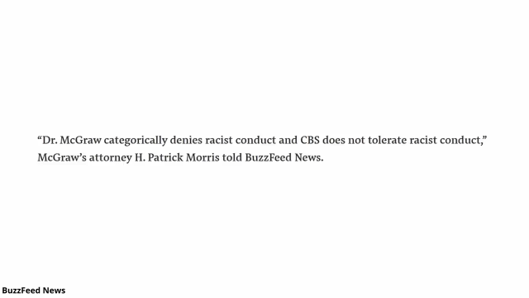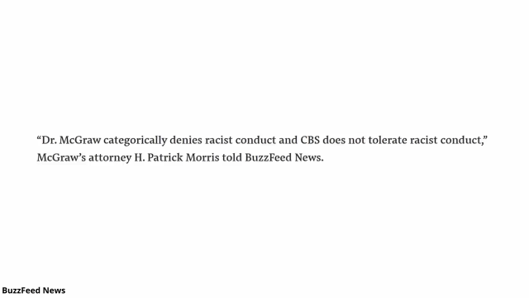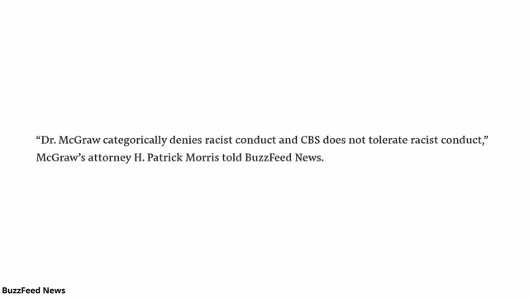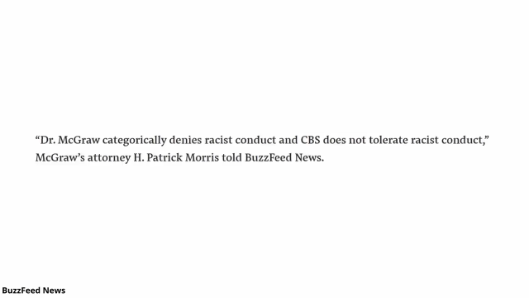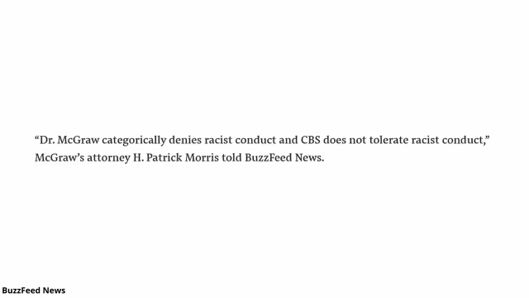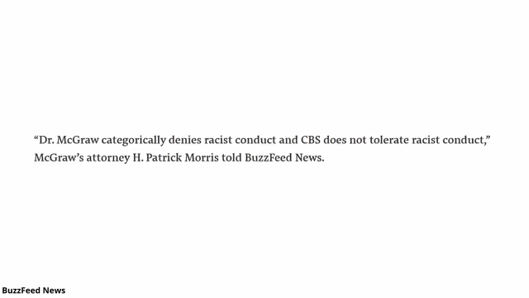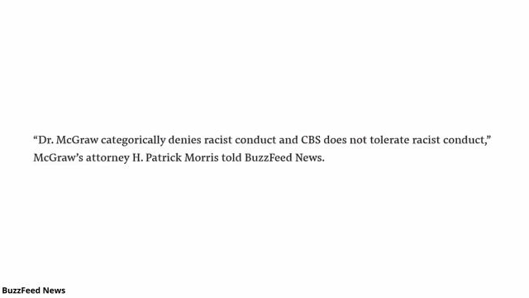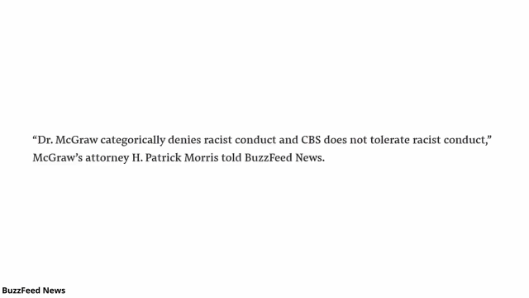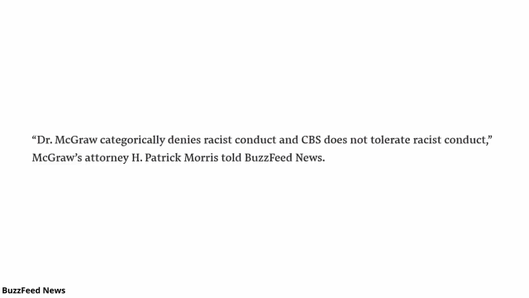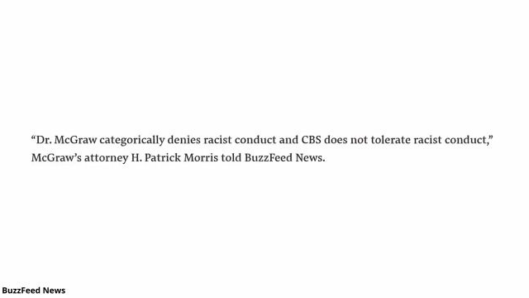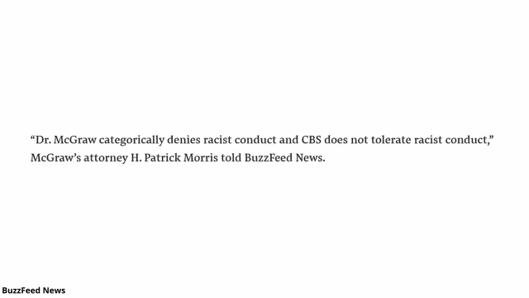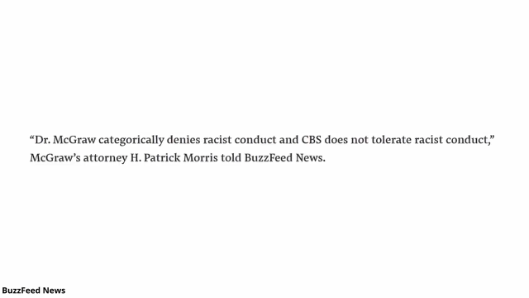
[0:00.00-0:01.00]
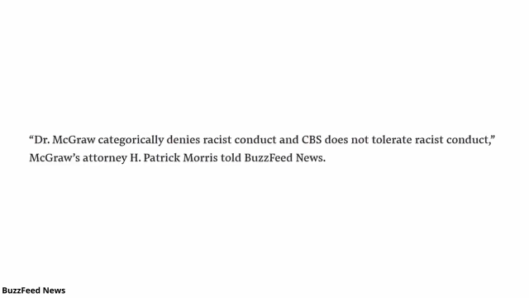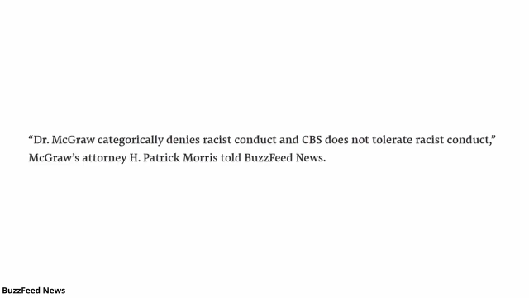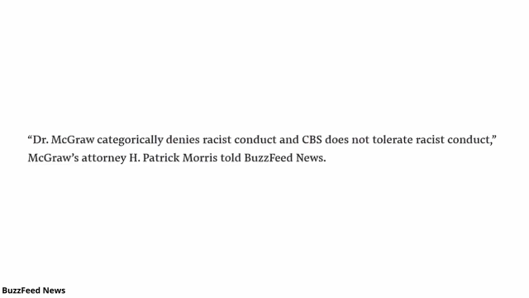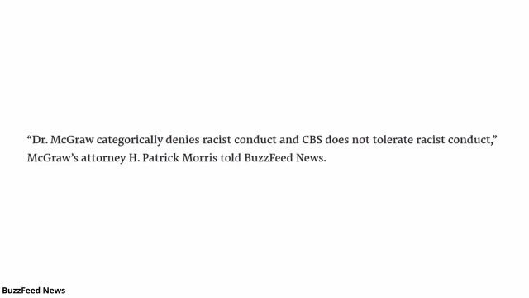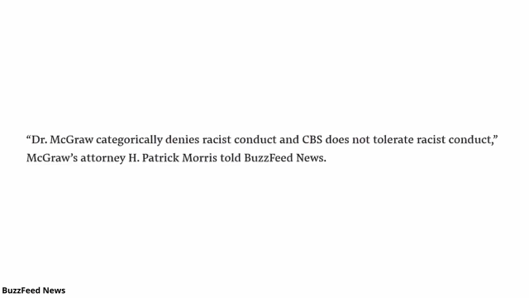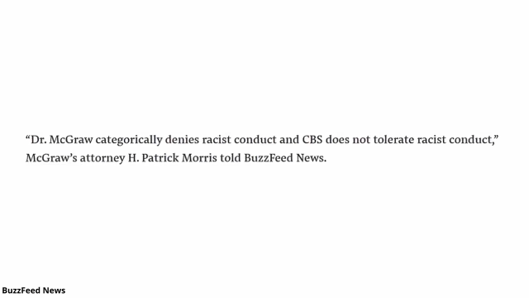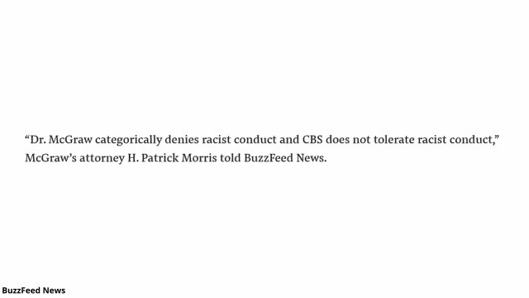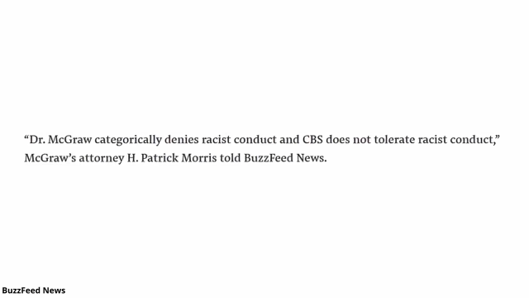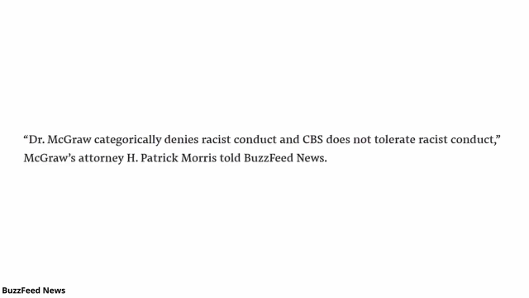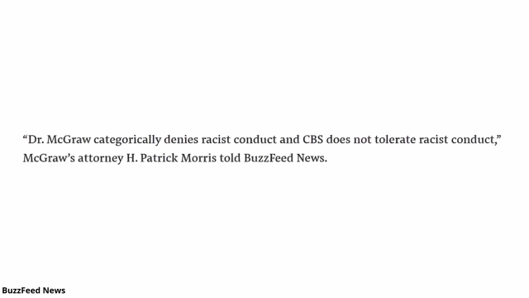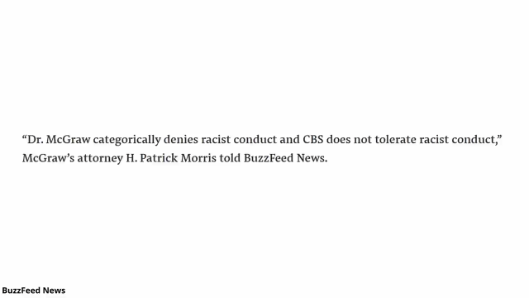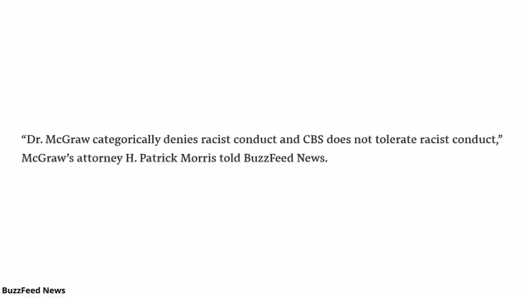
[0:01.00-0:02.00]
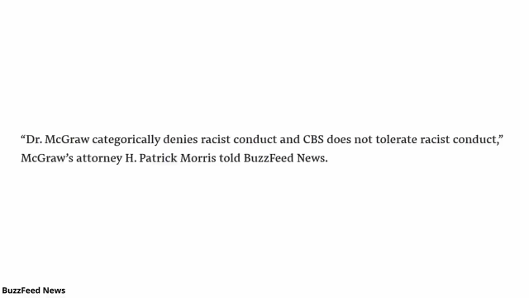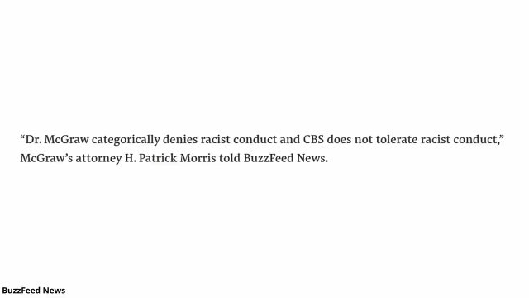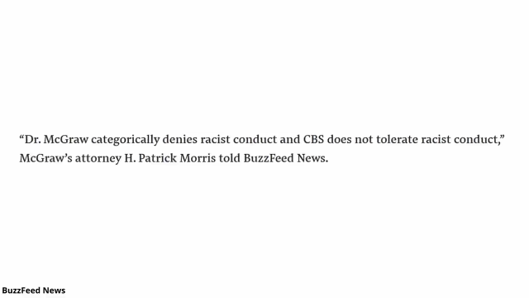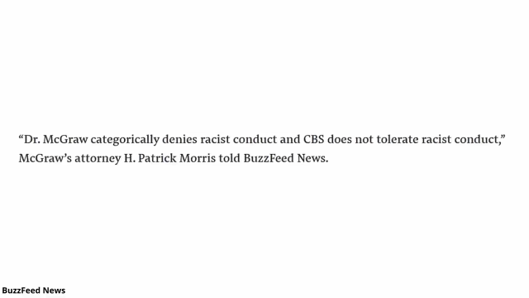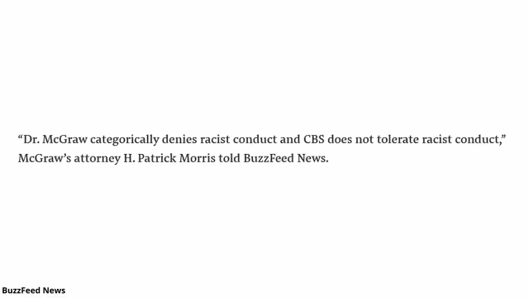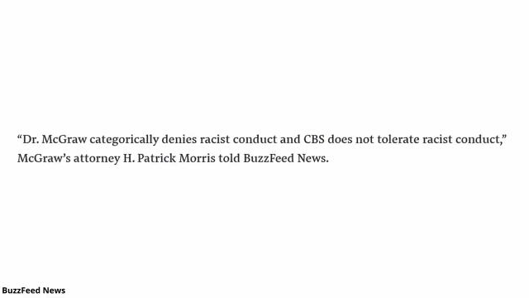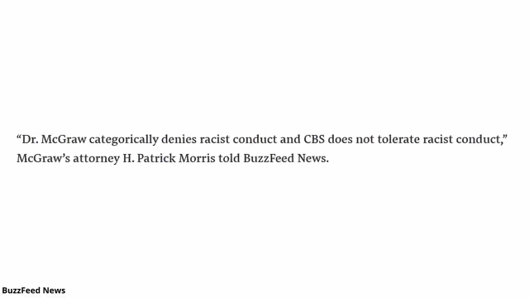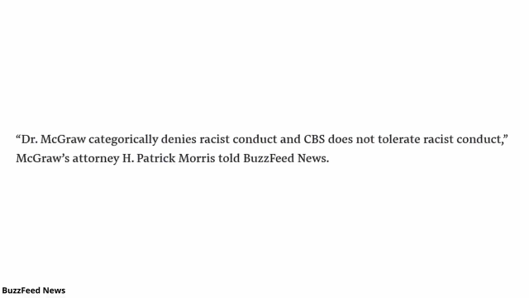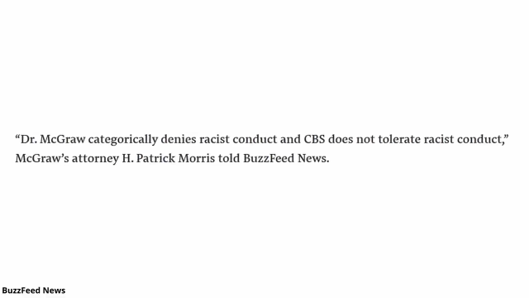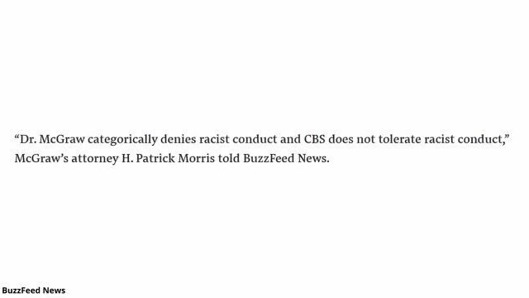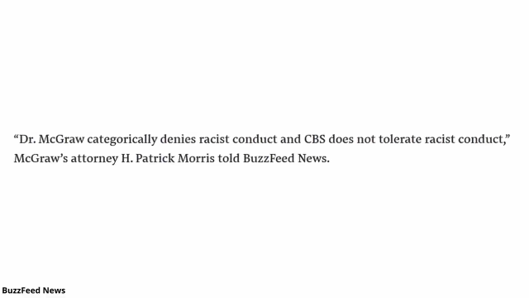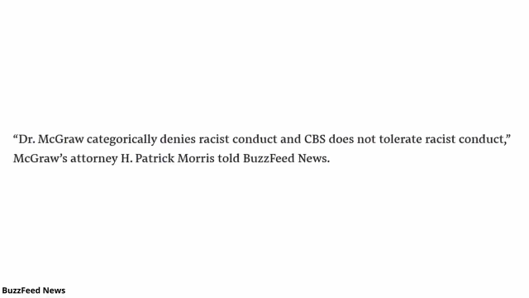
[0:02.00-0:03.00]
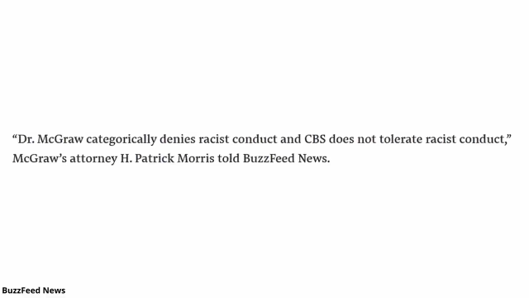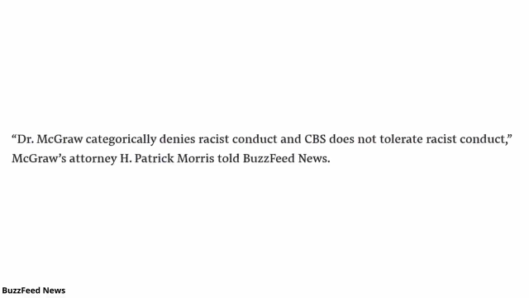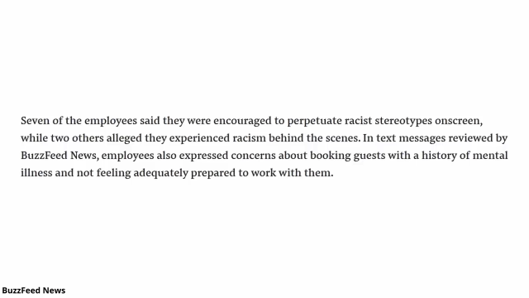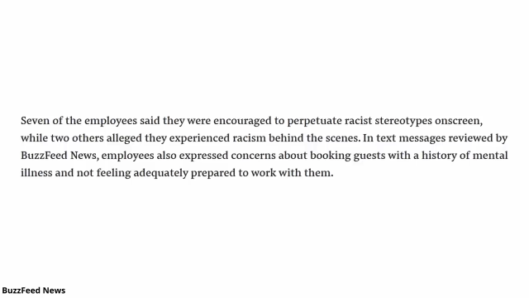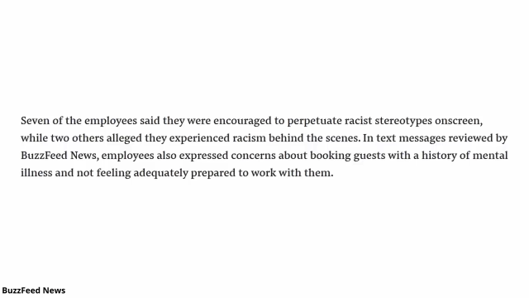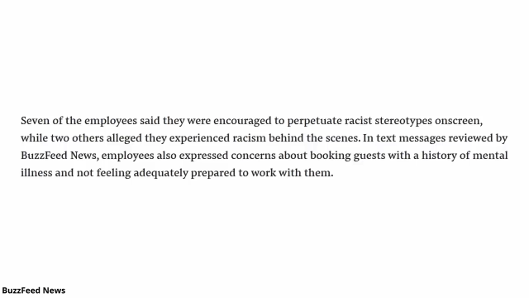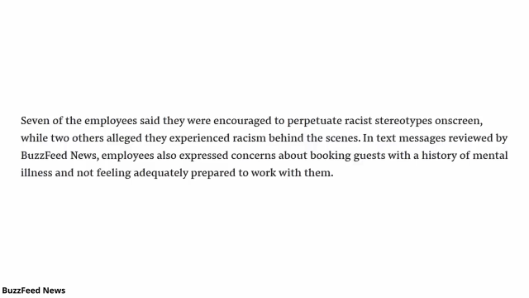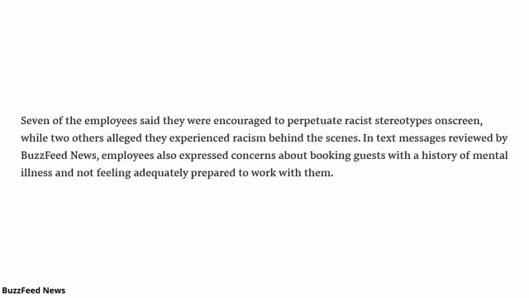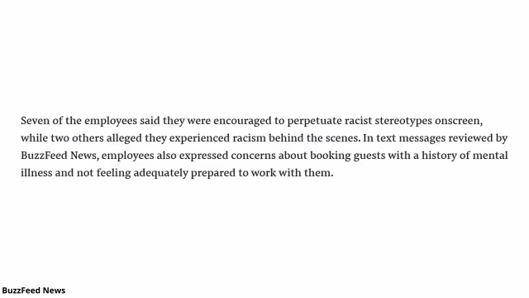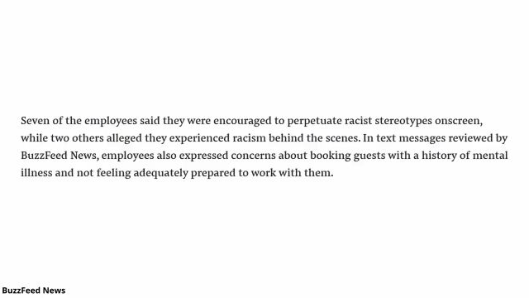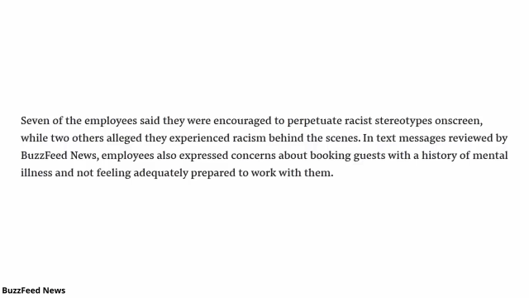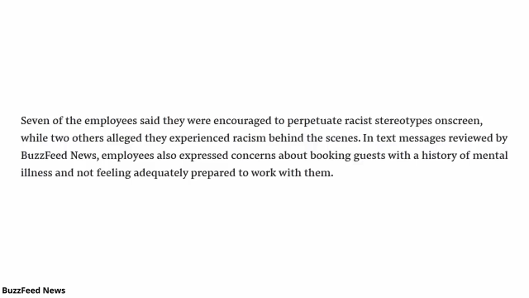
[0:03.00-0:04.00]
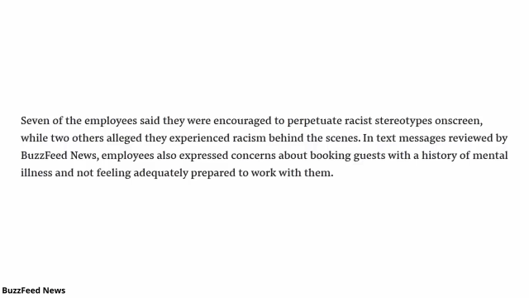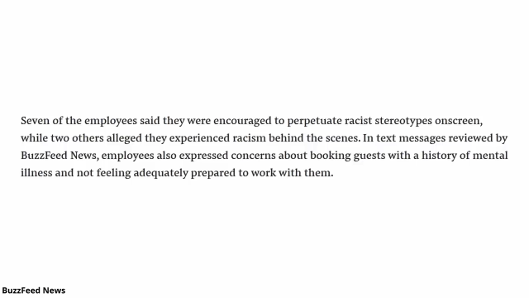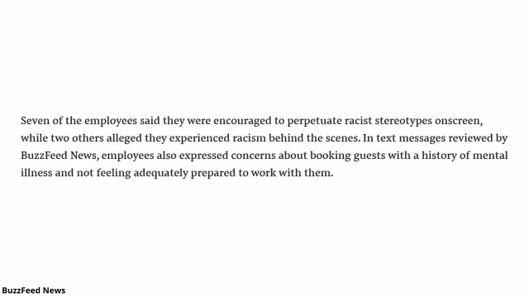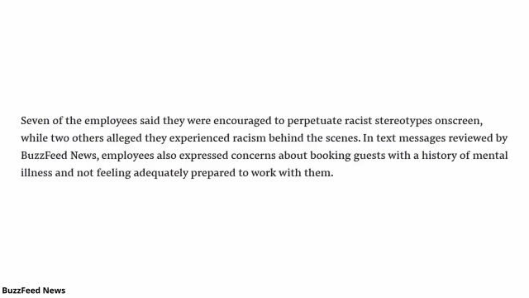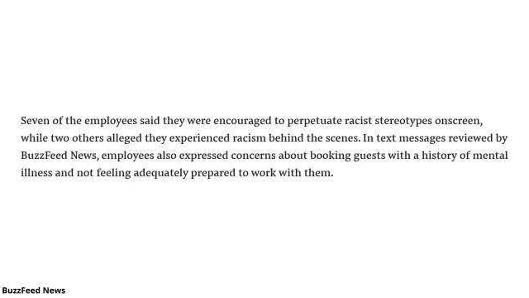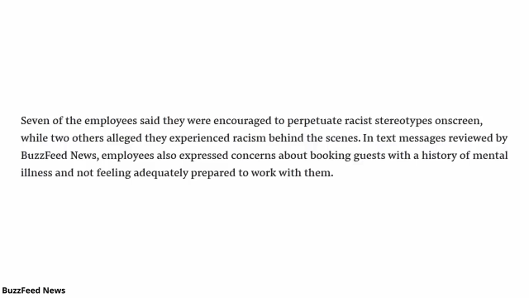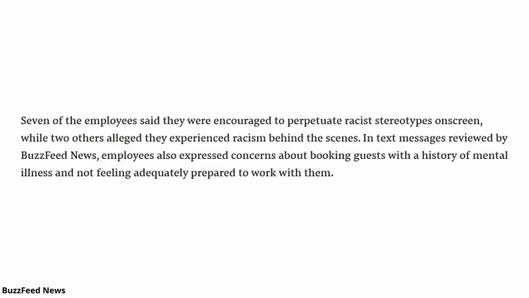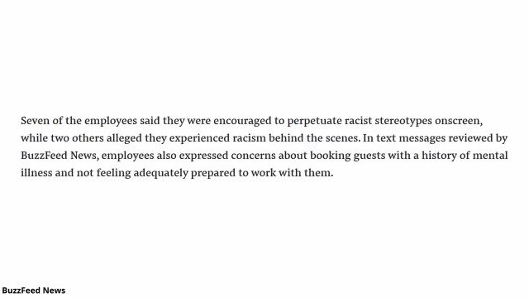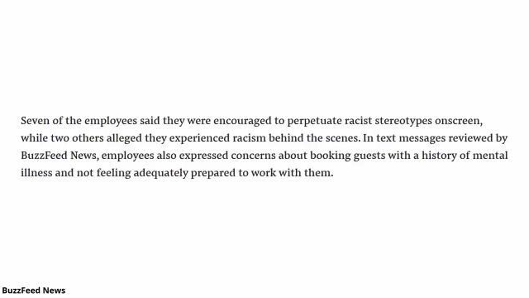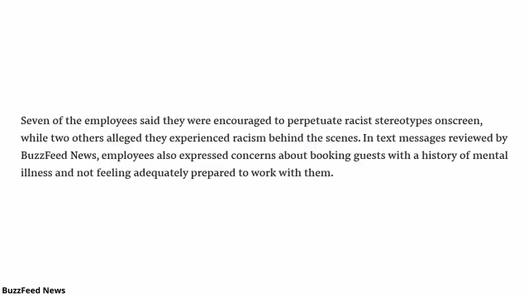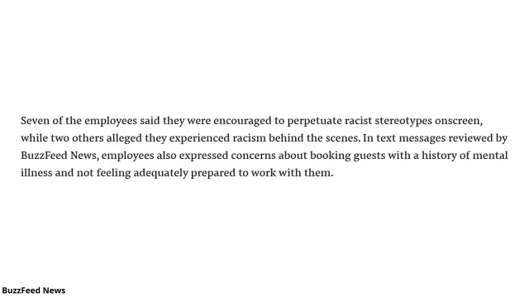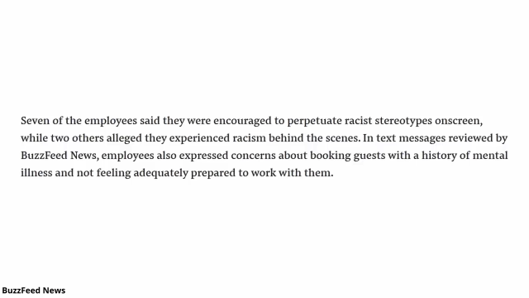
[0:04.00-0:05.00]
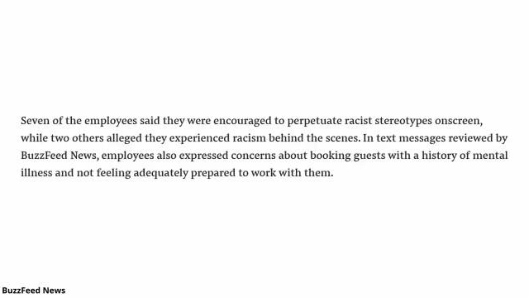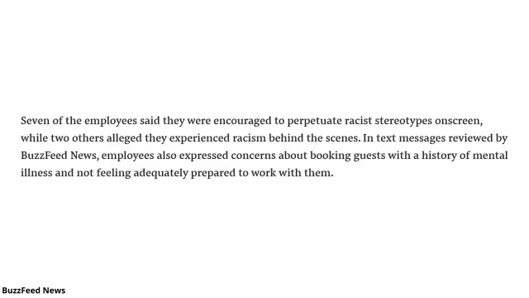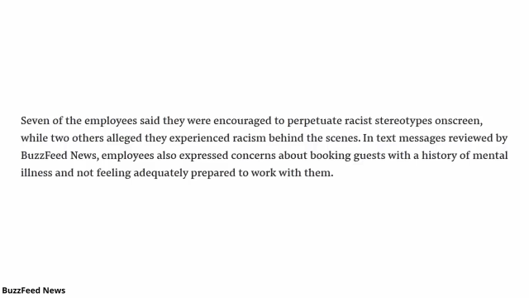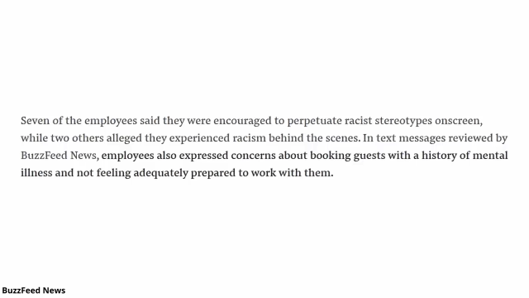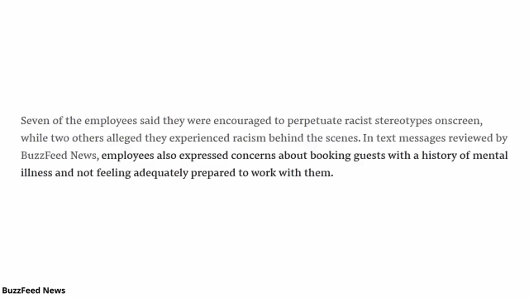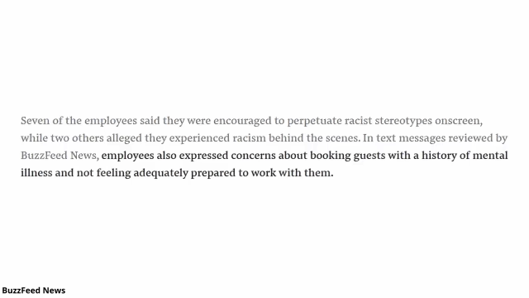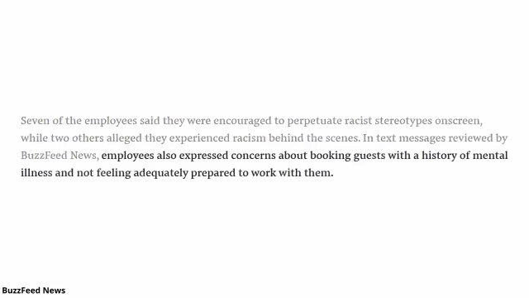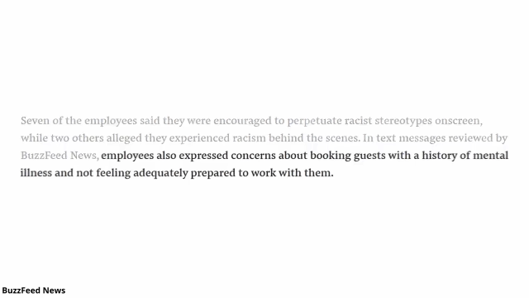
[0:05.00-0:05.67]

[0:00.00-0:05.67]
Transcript: Nobody's mouth can be seen.